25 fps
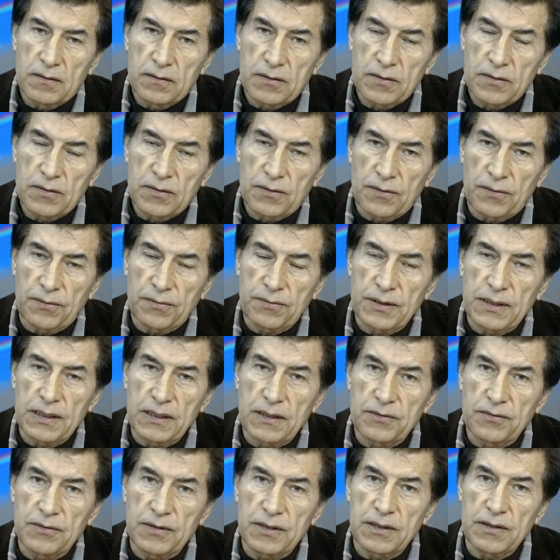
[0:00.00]
to
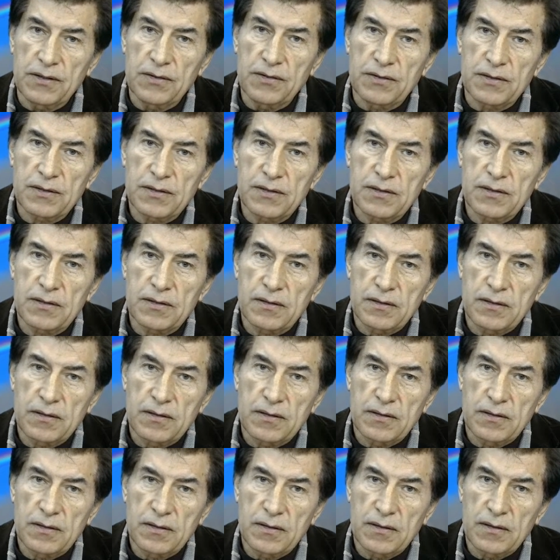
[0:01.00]
300 years
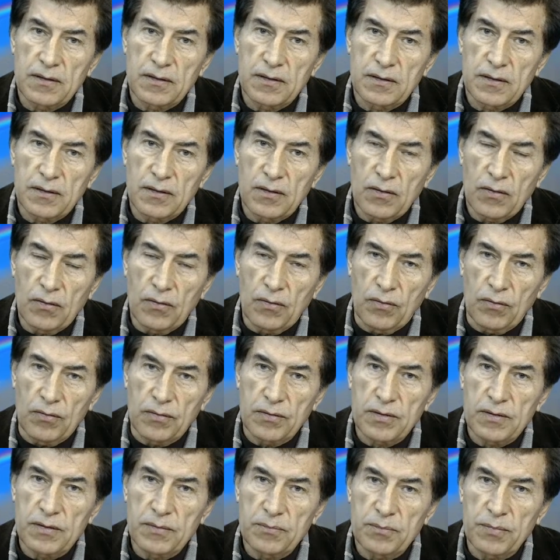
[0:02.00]

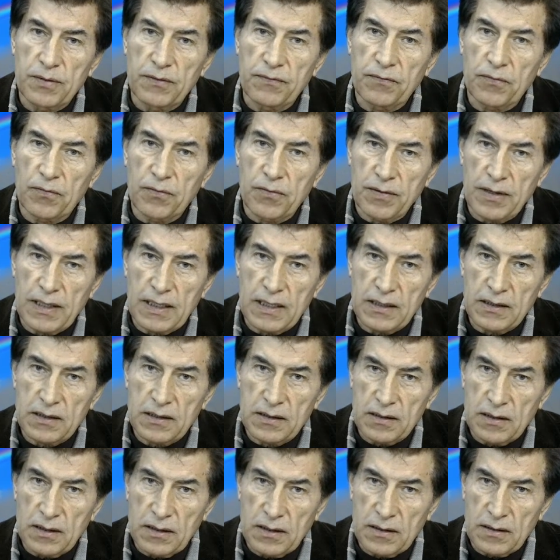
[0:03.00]
old. Before that,
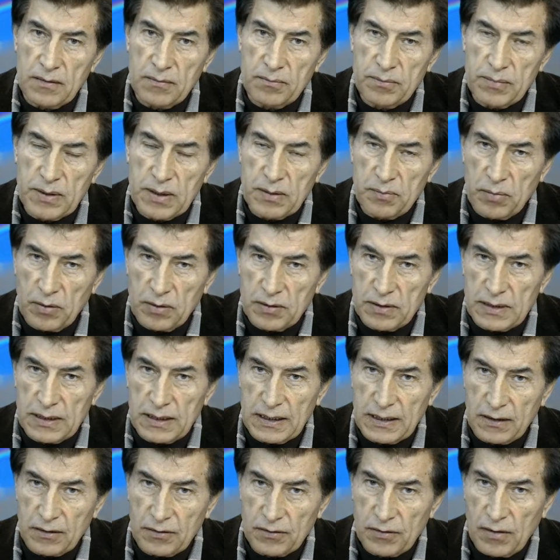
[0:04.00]
people
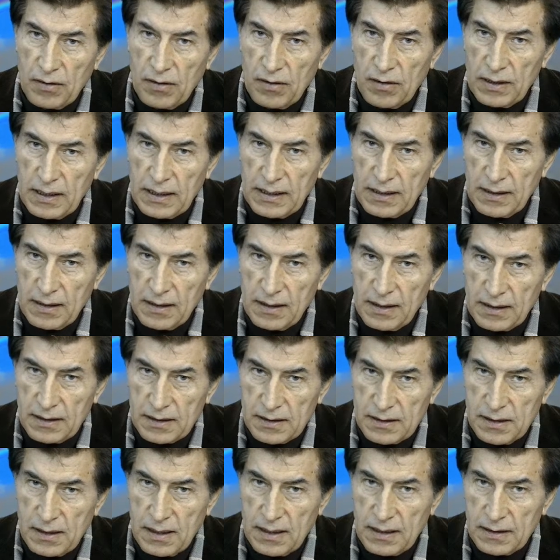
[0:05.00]
didn't call anything
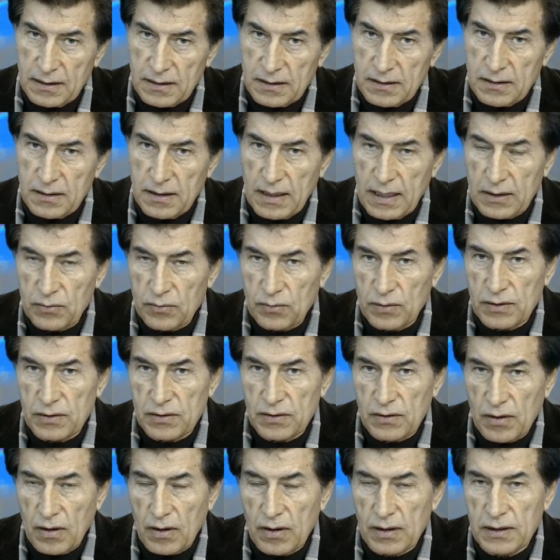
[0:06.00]
science. That was
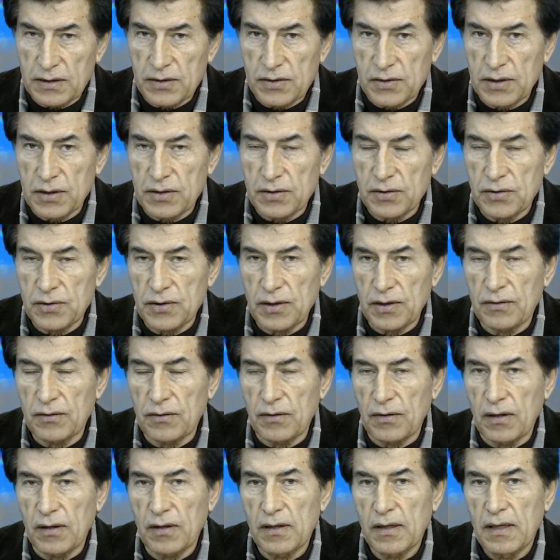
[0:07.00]
knowledge in
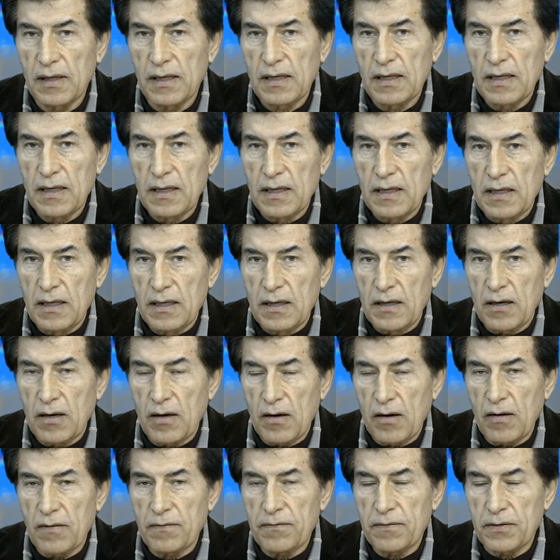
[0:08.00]
general,
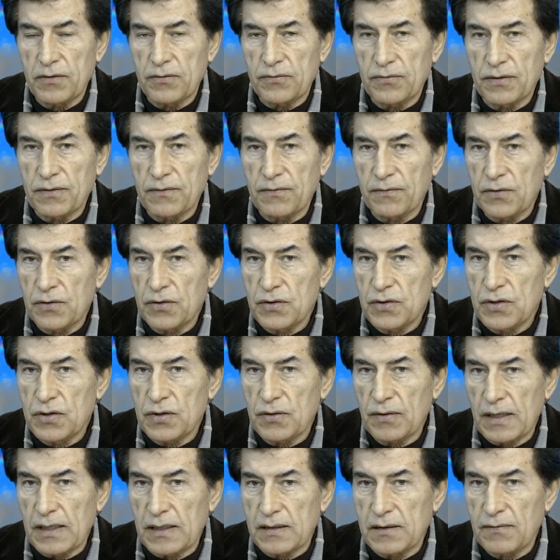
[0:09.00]
often referred to
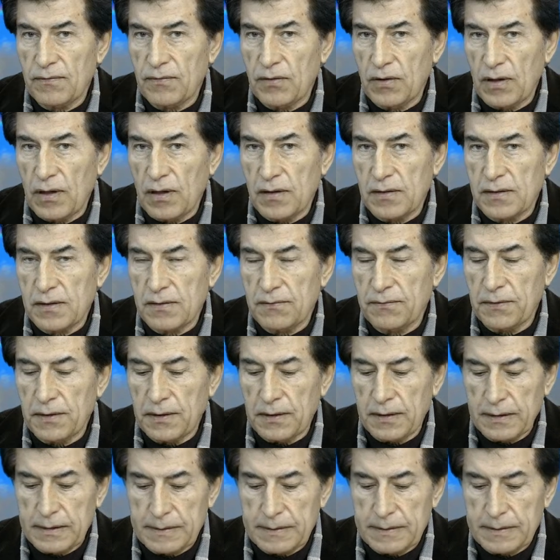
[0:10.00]
as philosophy.